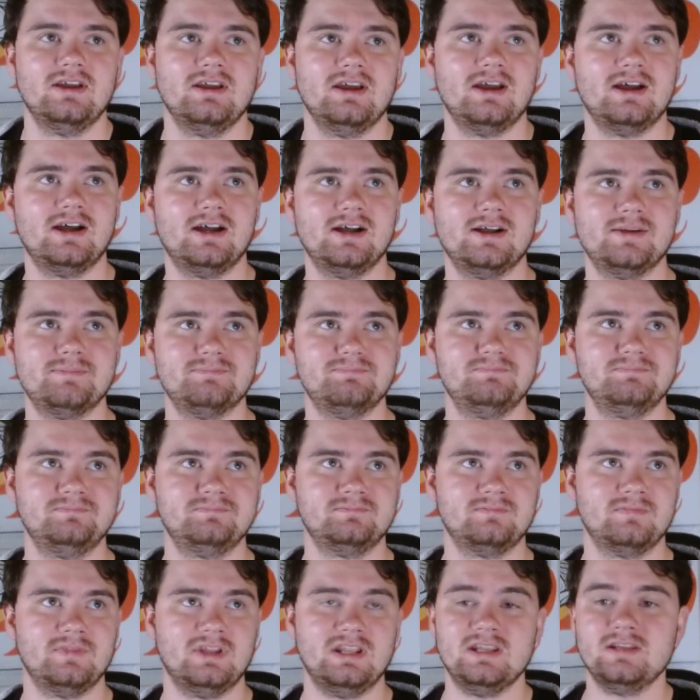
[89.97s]

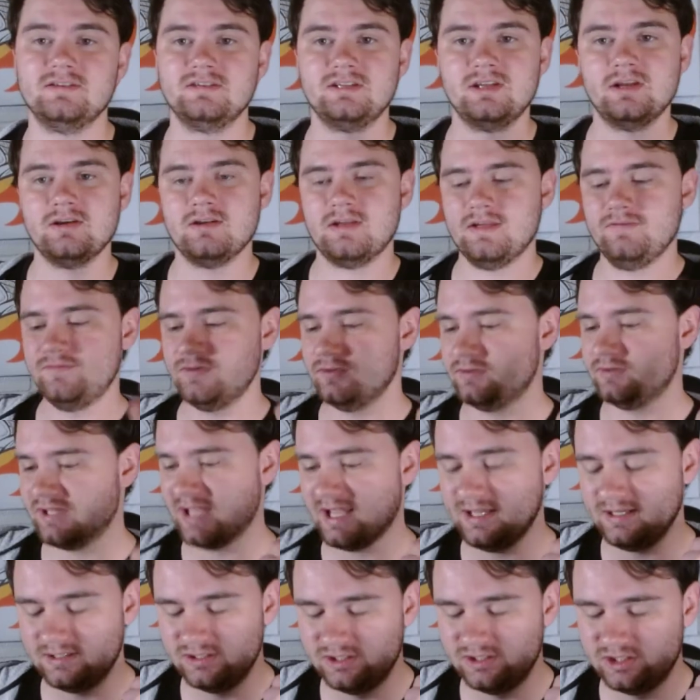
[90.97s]
If you
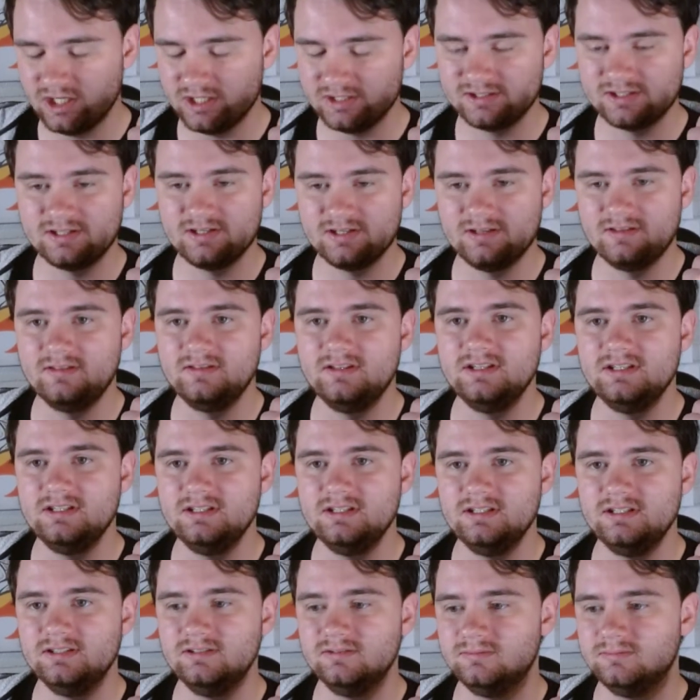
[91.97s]
take just
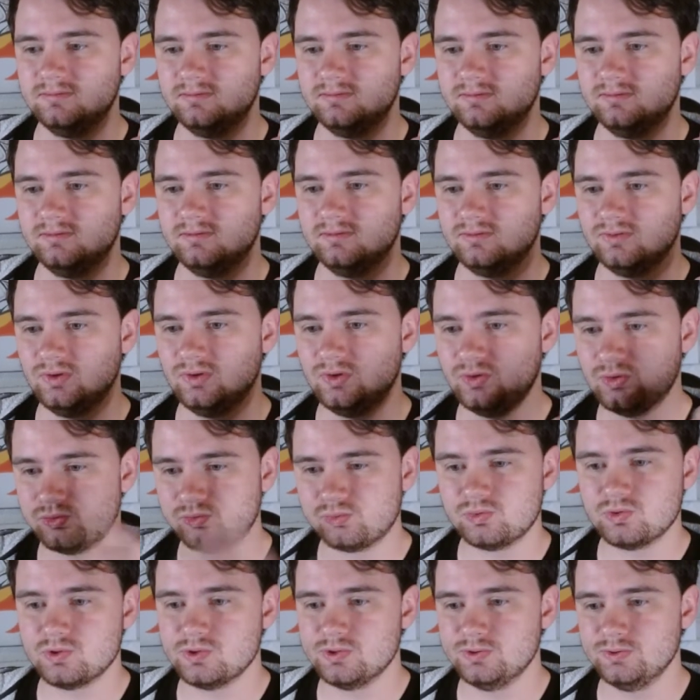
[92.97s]
the
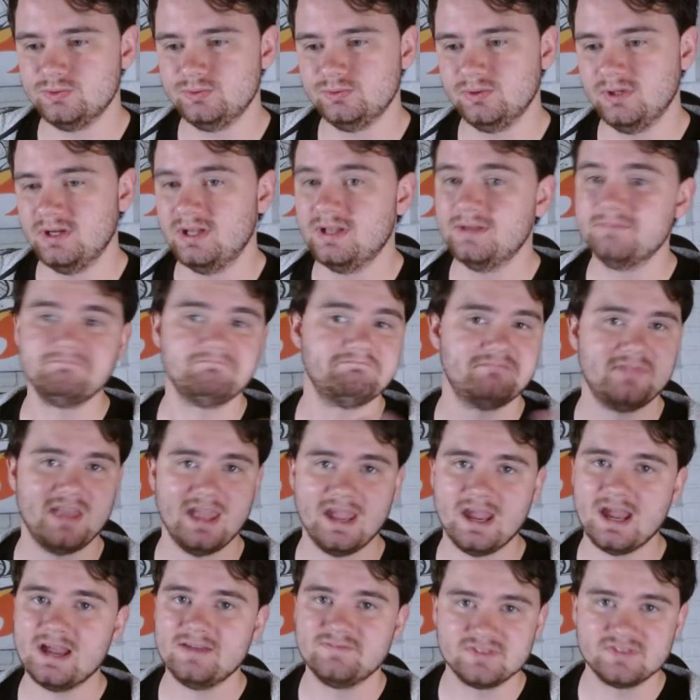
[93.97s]
crew, they
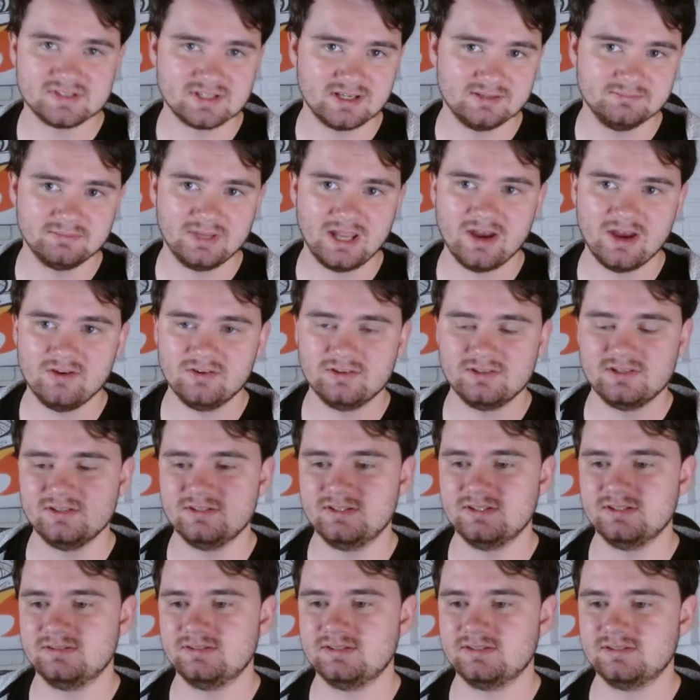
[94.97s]
have some
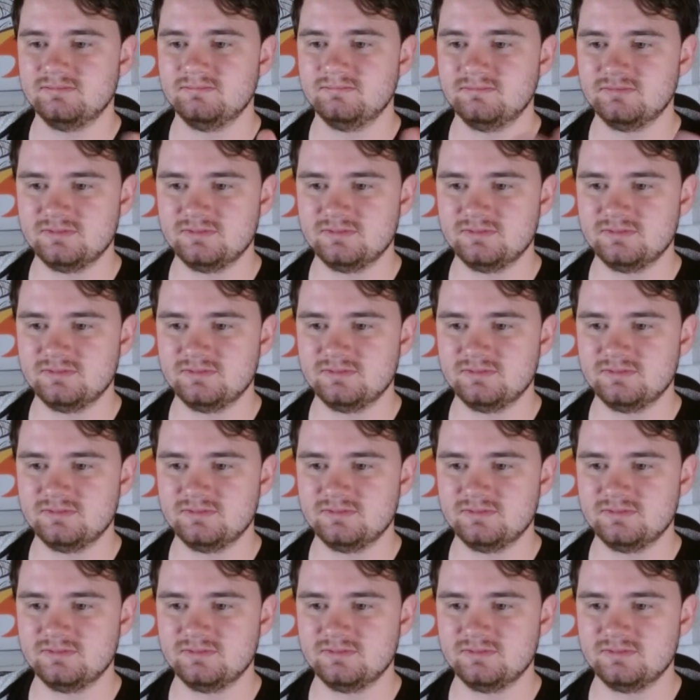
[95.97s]
characters